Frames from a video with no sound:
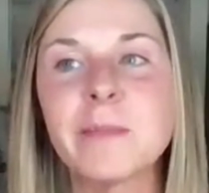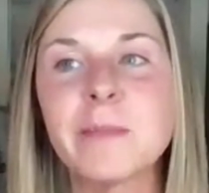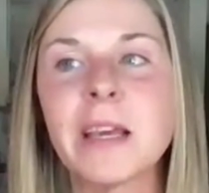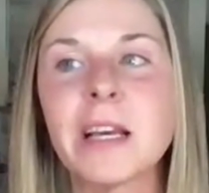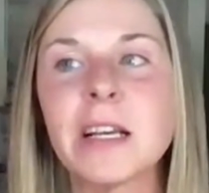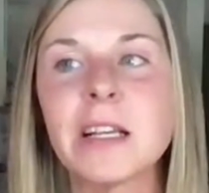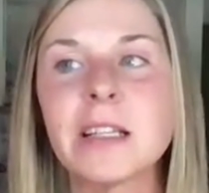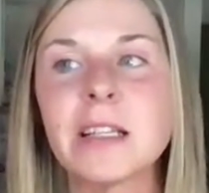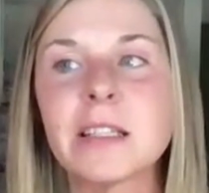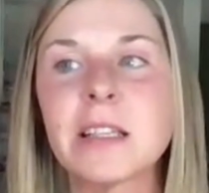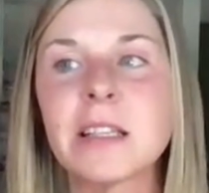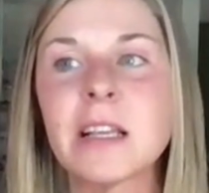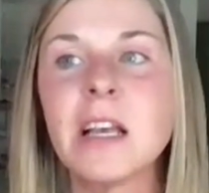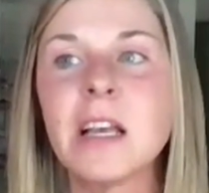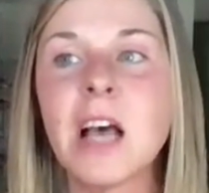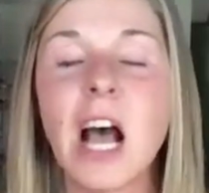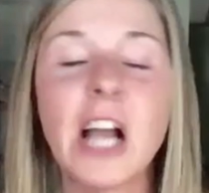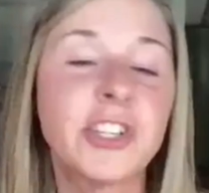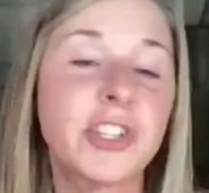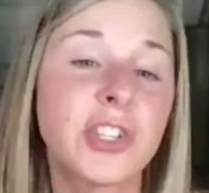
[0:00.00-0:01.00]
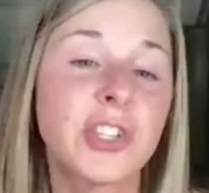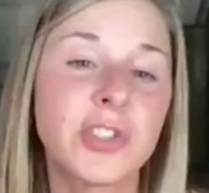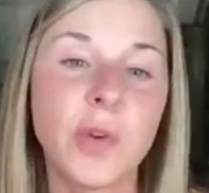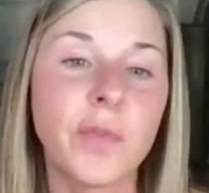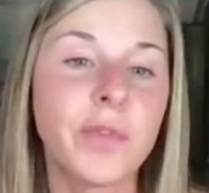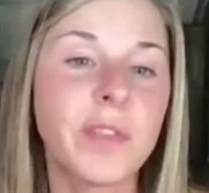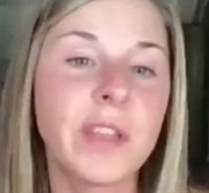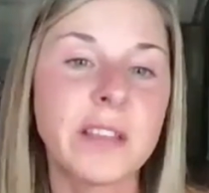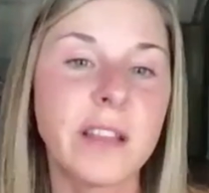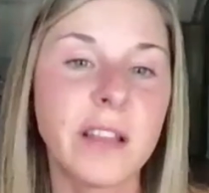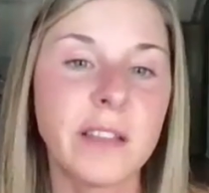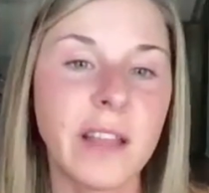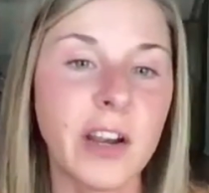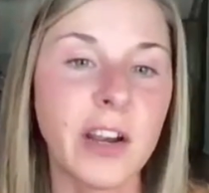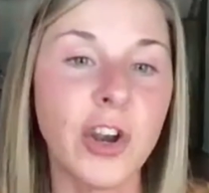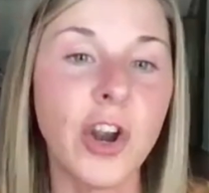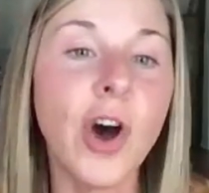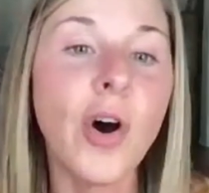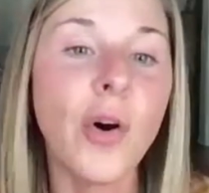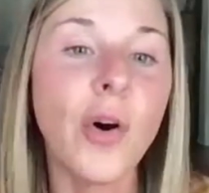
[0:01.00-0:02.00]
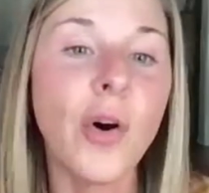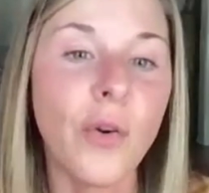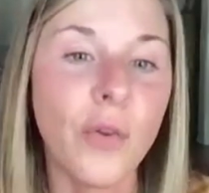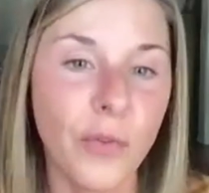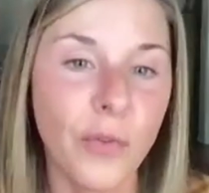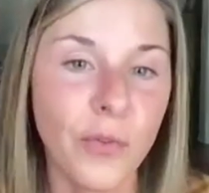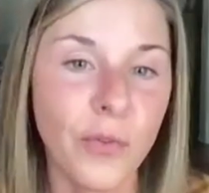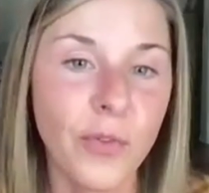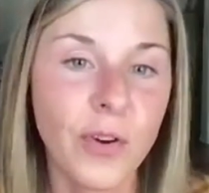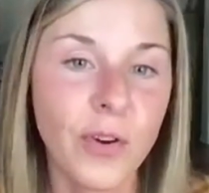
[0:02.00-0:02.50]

because I just don't think that they know.